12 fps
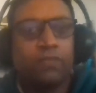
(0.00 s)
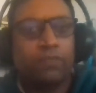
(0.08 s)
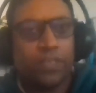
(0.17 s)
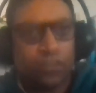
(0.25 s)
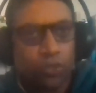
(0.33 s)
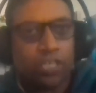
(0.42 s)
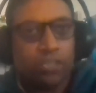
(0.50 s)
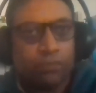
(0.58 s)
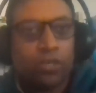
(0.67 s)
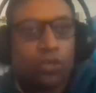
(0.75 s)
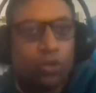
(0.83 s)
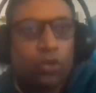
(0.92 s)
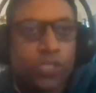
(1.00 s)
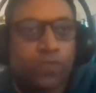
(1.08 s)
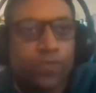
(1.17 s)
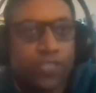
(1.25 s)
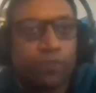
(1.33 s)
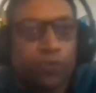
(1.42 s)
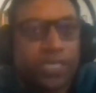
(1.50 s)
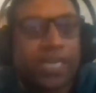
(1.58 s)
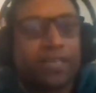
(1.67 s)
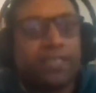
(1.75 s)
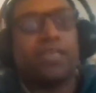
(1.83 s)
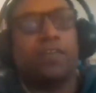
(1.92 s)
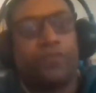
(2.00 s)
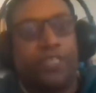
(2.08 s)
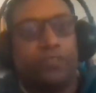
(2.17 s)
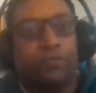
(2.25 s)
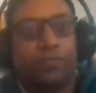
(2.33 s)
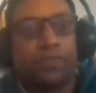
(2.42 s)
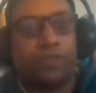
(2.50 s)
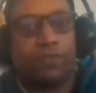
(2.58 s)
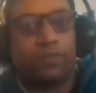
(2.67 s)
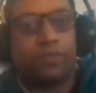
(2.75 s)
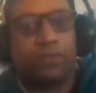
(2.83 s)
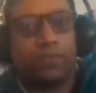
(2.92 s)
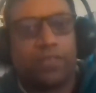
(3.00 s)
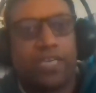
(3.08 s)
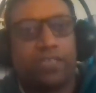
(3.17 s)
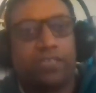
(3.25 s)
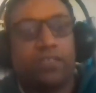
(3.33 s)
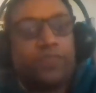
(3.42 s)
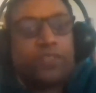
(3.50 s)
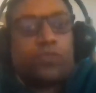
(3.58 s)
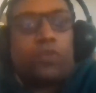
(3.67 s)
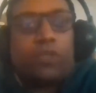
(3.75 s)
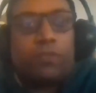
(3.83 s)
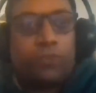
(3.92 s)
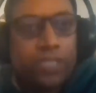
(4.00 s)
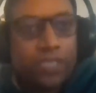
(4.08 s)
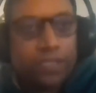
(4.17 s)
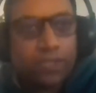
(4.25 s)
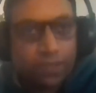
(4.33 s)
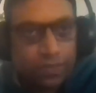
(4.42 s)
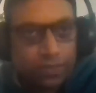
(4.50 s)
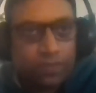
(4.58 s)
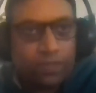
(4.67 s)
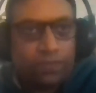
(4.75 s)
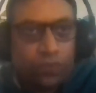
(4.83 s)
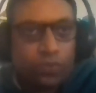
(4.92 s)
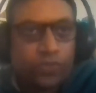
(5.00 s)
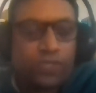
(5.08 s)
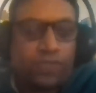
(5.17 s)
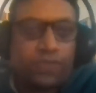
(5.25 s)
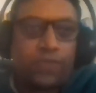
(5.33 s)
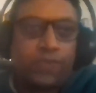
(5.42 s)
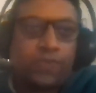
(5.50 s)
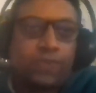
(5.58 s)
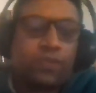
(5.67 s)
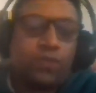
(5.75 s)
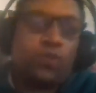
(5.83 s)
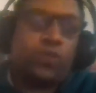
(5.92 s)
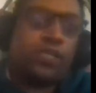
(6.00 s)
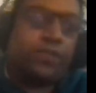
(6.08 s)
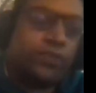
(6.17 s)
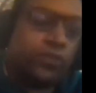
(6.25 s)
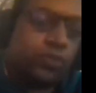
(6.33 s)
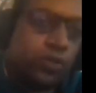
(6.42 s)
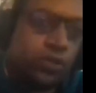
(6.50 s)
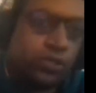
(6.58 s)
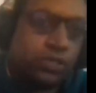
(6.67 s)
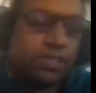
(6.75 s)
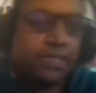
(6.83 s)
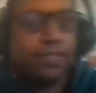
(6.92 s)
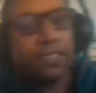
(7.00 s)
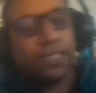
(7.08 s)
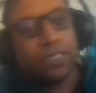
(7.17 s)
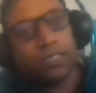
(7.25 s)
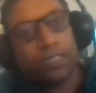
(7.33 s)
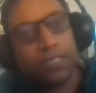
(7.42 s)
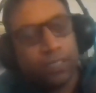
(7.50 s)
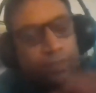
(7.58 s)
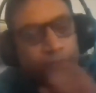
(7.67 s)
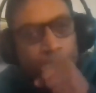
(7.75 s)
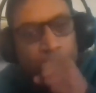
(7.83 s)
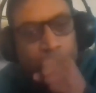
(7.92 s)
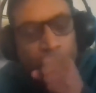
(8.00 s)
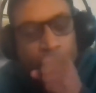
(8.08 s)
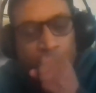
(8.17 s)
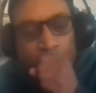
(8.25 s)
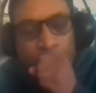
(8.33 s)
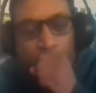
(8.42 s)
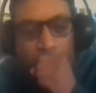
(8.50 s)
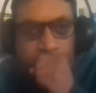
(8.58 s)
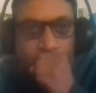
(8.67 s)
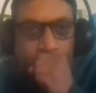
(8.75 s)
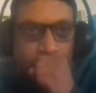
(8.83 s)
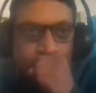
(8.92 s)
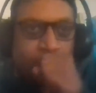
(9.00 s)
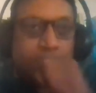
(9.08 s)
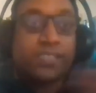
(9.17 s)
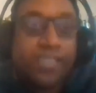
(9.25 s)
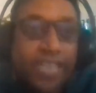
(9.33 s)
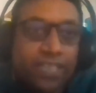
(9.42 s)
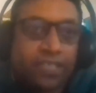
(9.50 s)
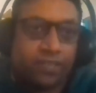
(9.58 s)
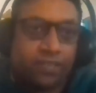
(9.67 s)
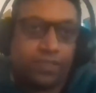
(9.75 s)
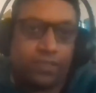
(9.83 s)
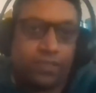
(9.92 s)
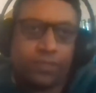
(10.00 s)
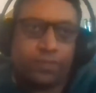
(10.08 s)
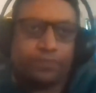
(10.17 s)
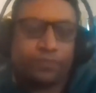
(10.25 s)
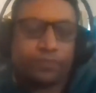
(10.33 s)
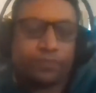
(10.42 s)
we're talking about laws which are protecting our freedoms, right? And if at all a police force exists, or if at all a state exists,